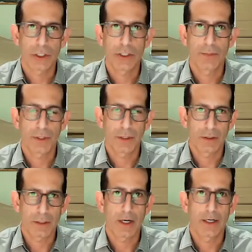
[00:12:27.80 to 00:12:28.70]

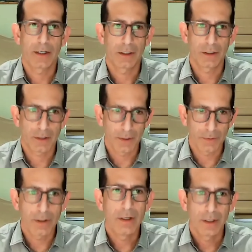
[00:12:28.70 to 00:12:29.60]
moving
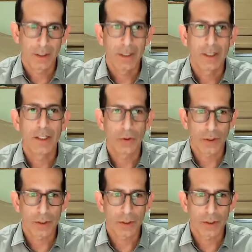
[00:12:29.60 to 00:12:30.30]
huge amounts of